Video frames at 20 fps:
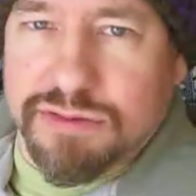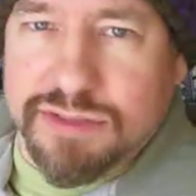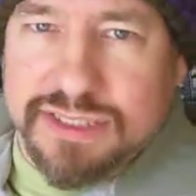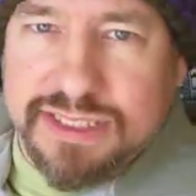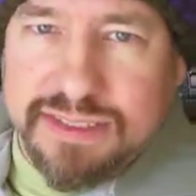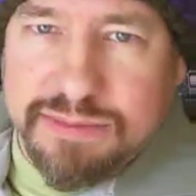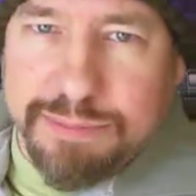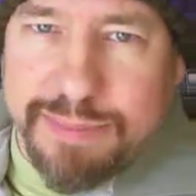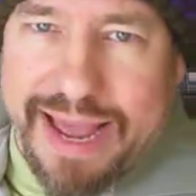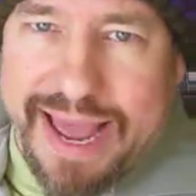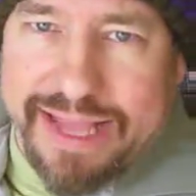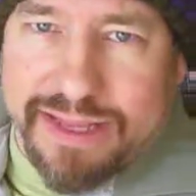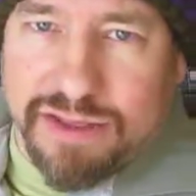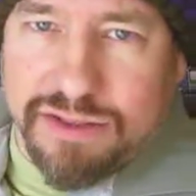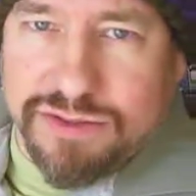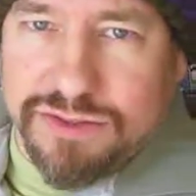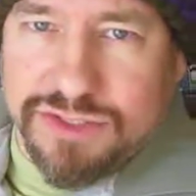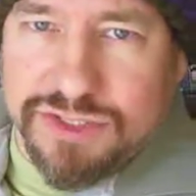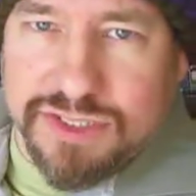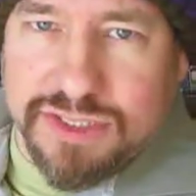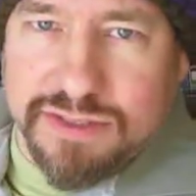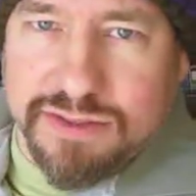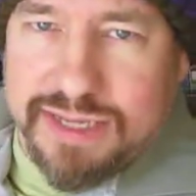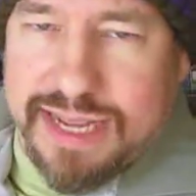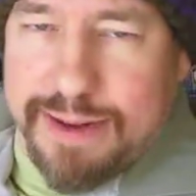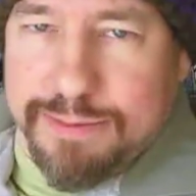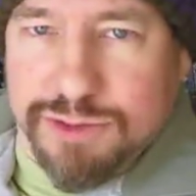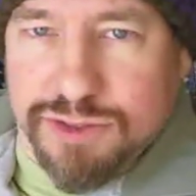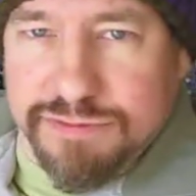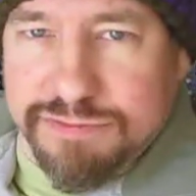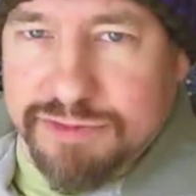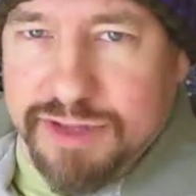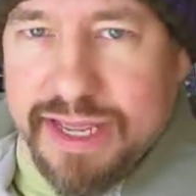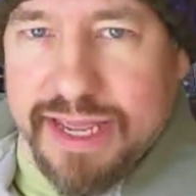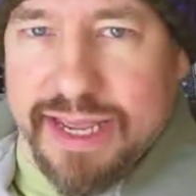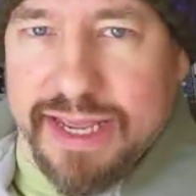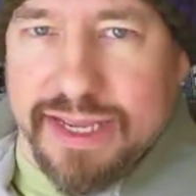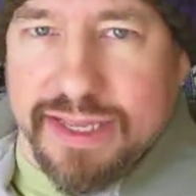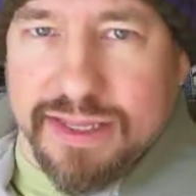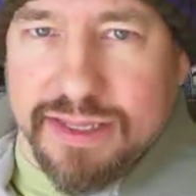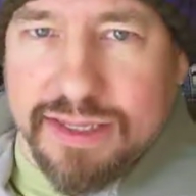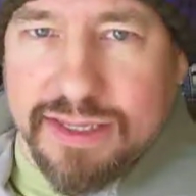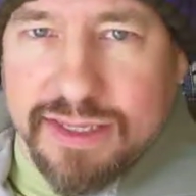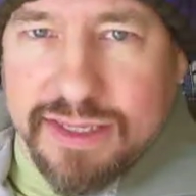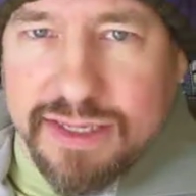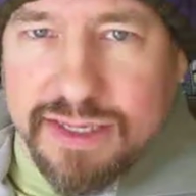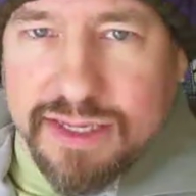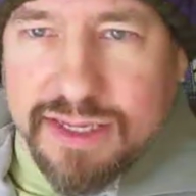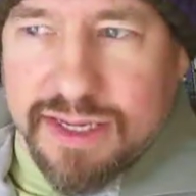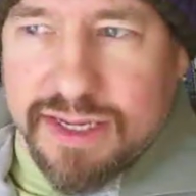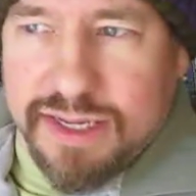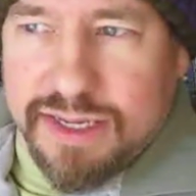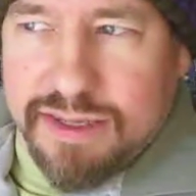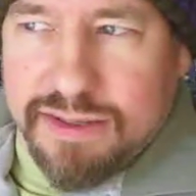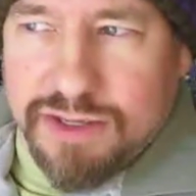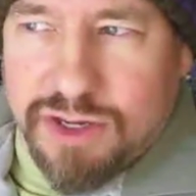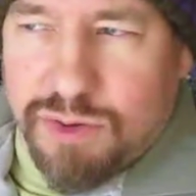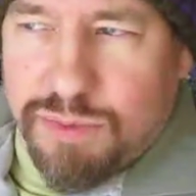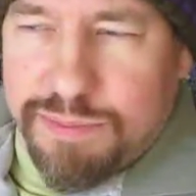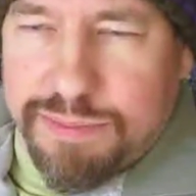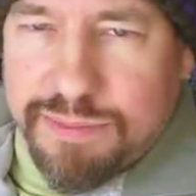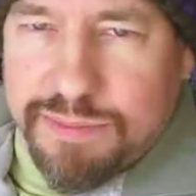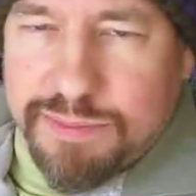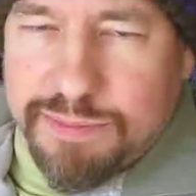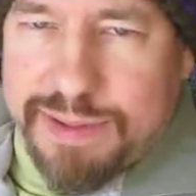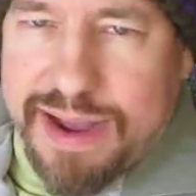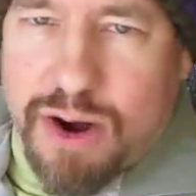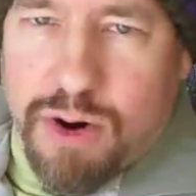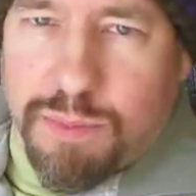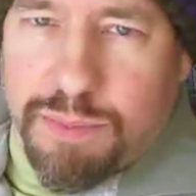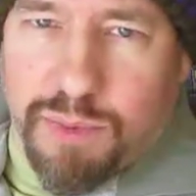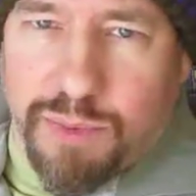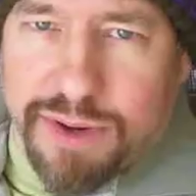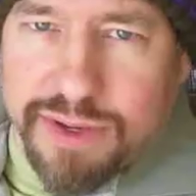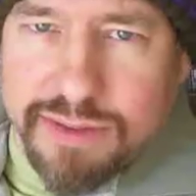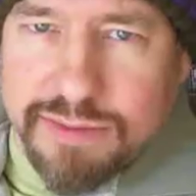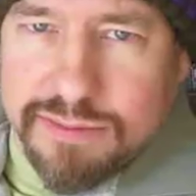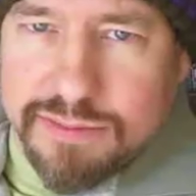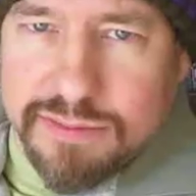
team battles, capture the flag, PowerPoint,